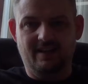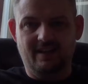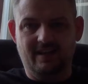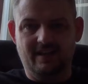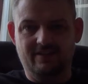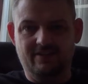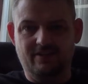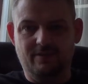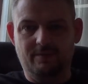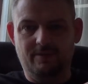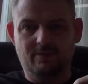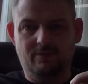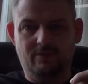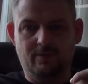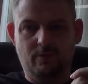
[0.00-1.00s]
adieu with
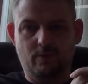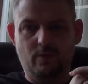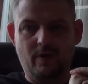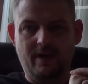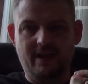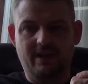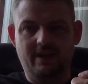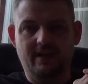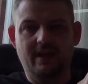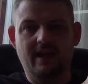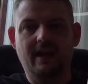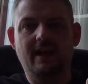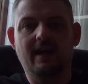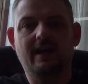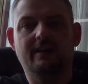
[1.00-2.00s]
all the rain,
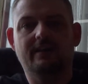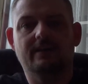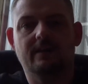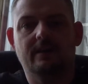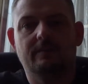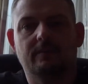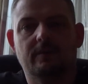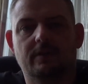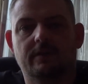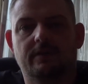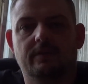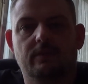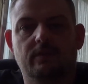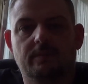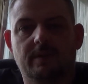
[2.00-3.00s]
and I'm gonna
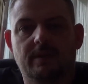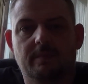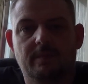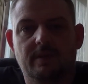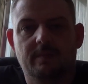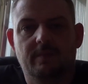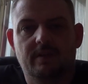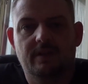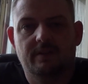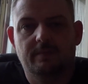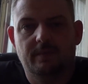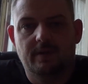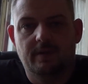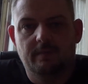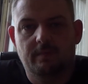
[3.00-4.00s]
zoom in a bit because
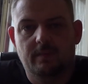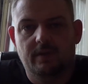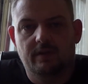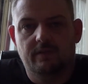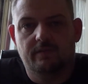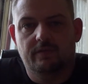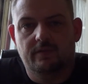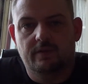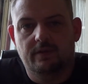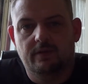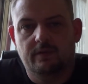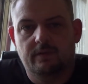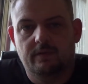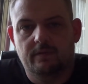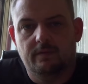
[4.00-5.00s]
my mug is far
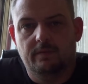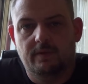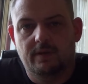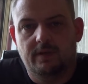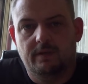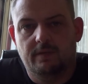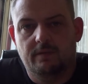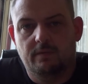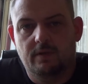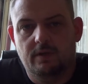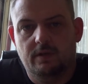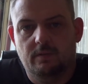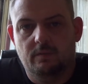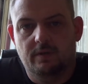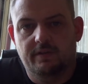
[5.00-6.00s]
away.
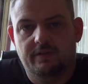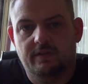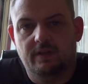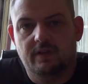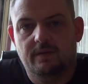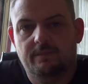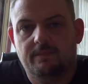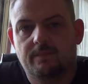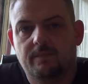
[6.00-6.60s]
1 second.